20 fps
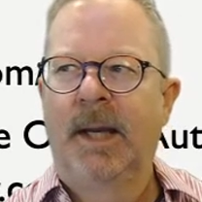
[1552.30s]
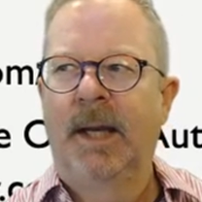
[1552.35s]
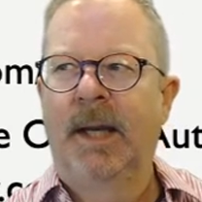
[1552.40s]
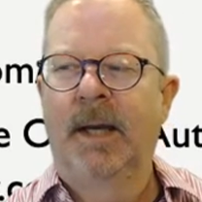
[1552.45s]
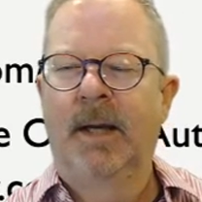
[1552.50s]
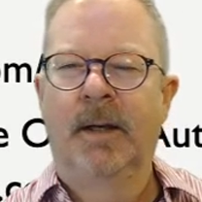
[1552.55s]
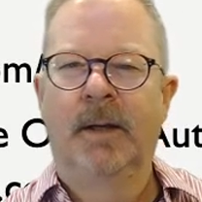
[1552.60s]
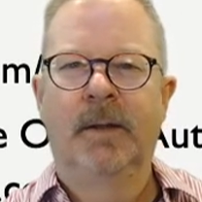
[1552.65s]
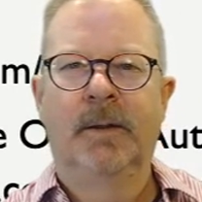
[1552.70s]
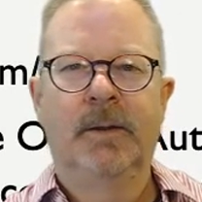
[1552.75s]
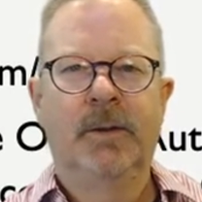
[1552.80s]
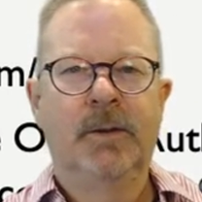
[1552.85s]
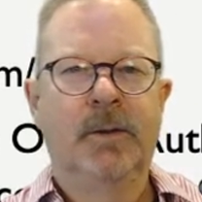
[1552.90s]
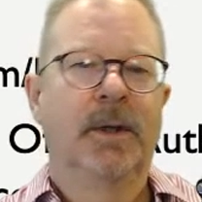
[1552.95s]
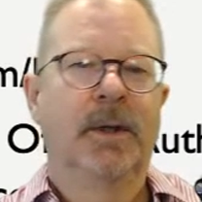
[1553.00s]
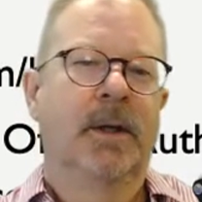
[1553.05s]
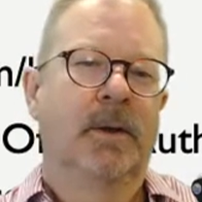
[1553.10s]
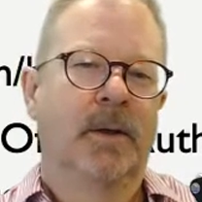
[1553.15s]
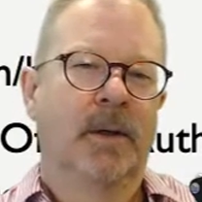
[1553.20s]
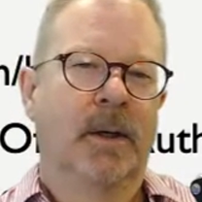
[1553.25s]
and you
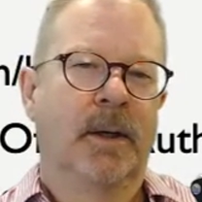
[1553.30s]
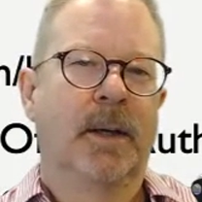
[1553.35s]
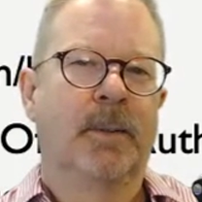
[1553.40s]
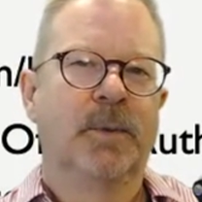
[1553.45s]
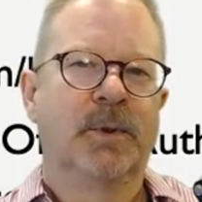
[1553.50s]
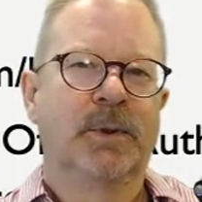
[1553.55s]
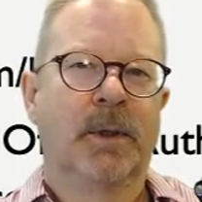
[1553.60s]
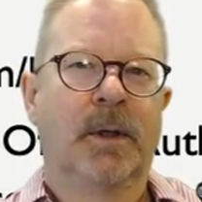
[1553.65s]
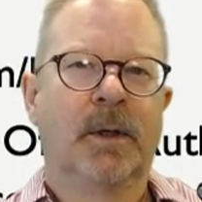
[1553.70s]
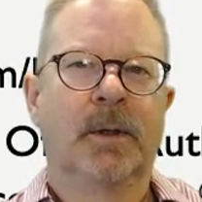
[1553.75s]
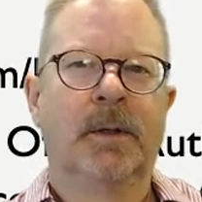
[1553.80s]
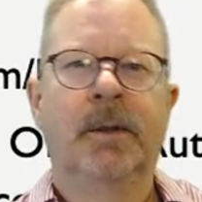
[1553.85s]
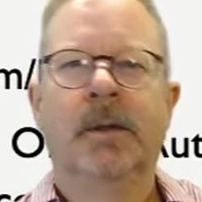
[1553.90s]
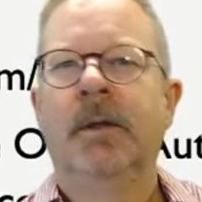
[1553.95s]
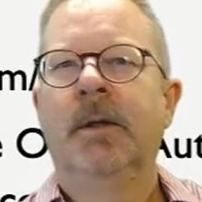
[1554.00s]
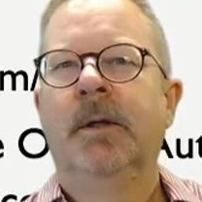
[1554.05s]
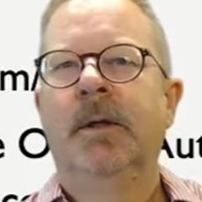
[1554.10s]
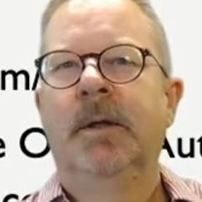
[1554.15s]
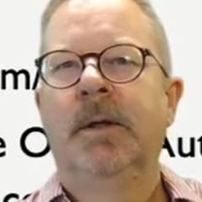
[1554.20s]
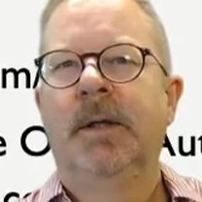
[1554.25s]
can get it on Amazon
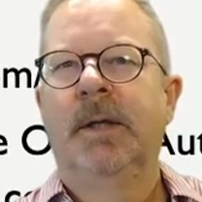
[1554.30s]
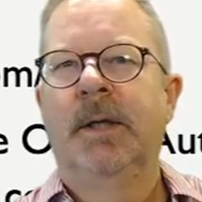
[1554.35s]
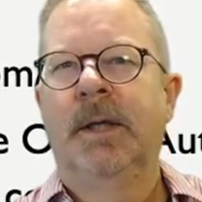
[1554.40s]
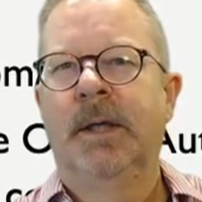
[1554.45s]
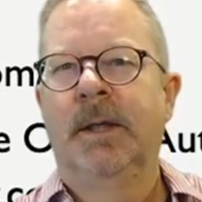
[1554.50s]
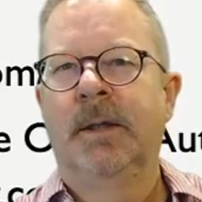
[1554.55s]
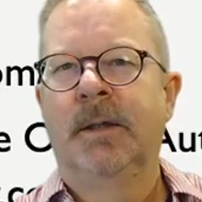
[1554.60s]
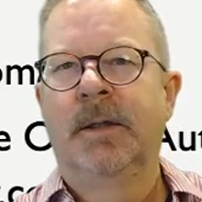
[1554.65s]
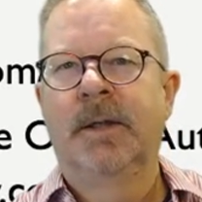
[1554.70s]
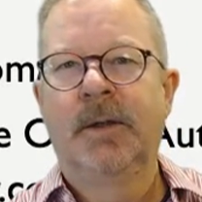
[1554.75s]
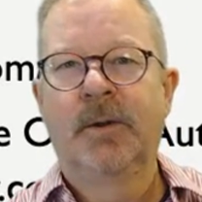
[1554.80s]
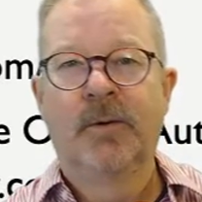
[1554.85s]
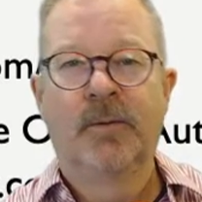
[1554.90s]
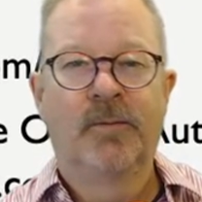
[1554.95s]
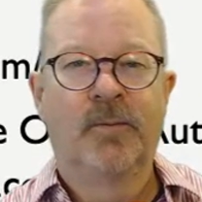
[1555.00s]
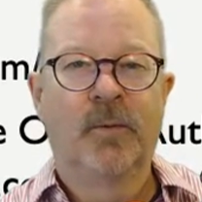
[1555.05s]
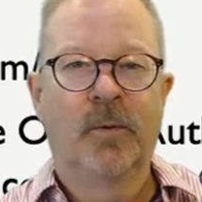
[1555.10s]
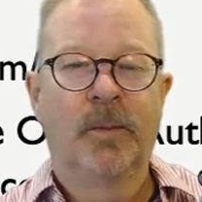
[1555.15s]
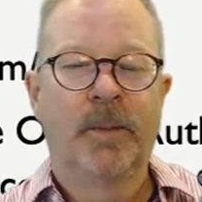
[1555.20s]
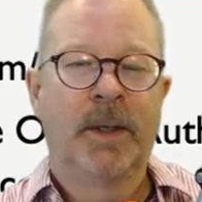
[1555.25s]
in
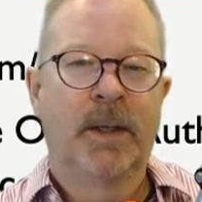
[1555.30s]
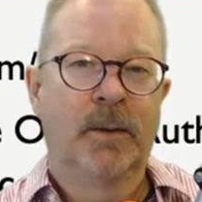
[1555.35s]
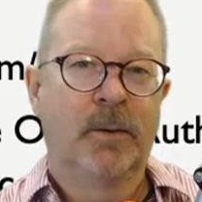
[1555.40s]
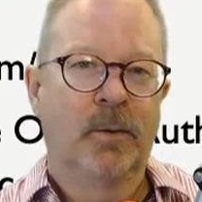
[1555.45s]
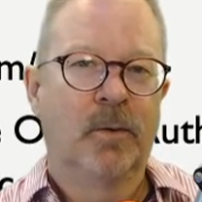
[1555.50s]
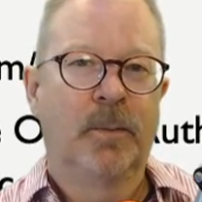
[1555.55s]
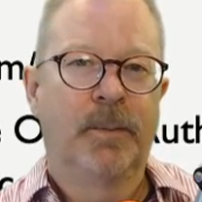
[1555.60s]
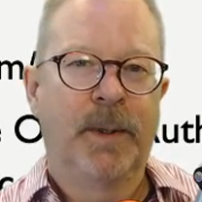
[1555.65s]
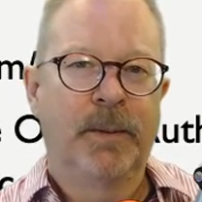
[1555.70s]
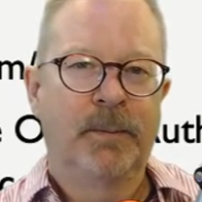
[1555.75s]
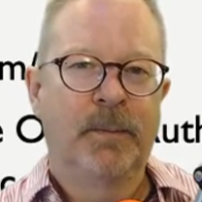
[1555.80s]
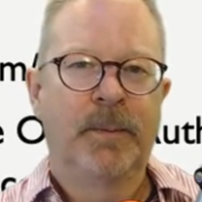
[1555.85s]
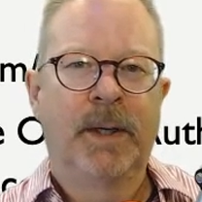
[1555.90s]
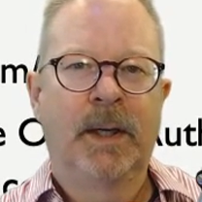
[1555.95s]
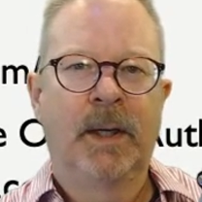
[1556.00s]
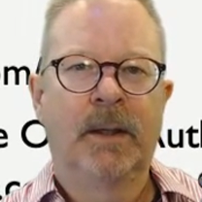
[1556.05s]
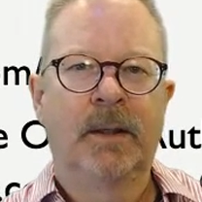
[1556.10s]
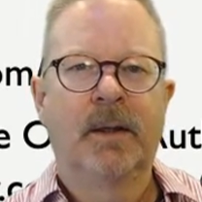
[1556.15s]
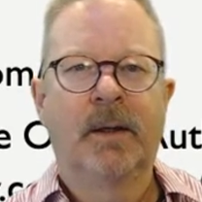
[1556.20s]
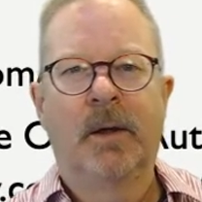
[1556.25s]
Kindle format or
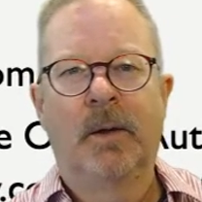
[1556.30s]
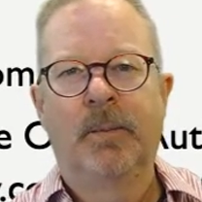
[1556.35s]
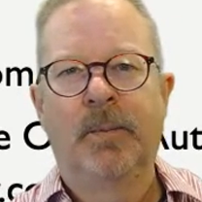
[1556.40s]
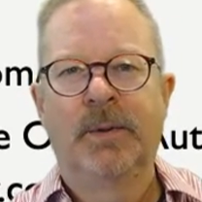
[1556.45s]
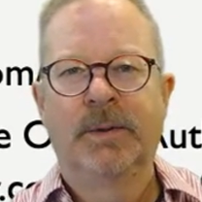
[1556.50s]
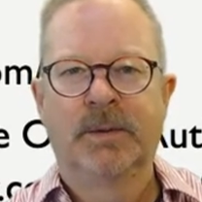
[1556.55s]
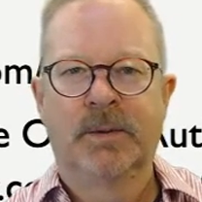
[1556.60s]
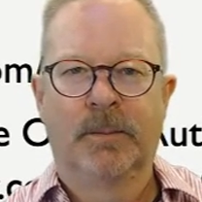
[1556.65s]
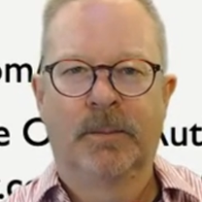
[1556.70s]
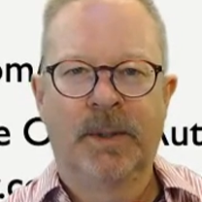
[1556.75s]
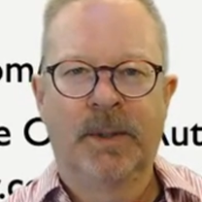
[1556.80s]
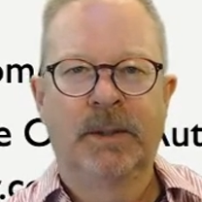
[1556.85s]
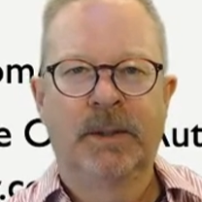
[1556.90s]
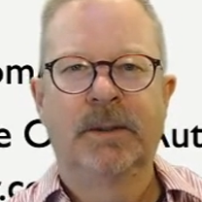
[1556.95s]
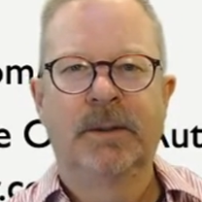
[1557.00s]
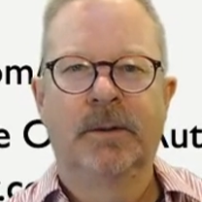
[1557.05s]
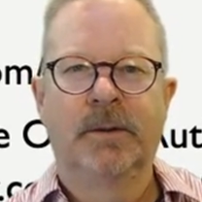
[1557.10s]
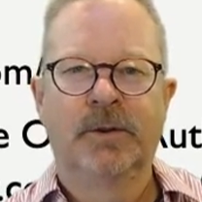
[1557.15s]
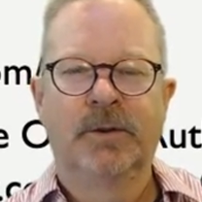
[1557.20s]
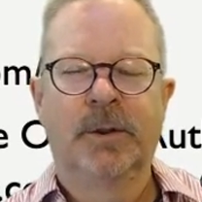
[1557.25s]
paperback. I'll put some
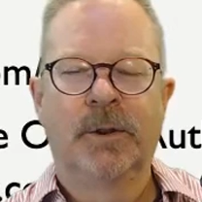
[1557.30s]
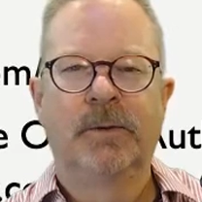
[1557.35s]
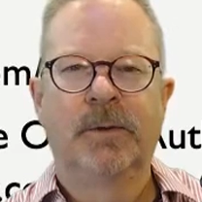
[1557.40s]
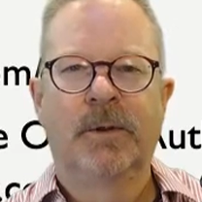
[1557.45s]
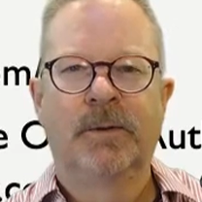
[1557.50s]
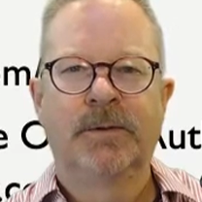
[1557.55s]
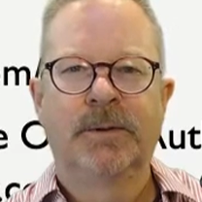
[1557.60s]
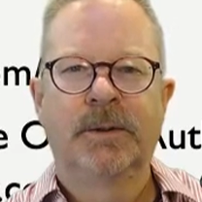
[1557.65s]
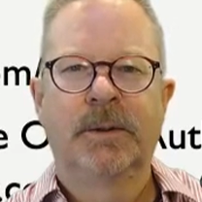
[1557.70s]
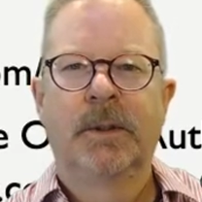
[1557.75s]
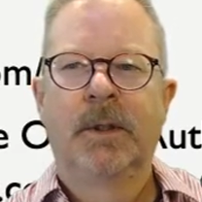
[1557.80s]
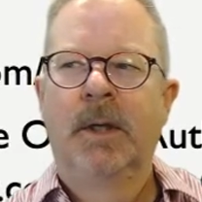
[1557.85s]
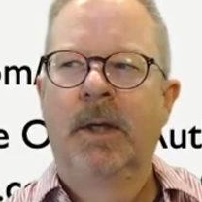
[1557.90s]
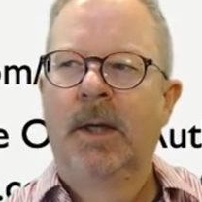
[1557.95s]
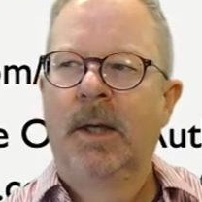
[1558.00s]
links in the show notes.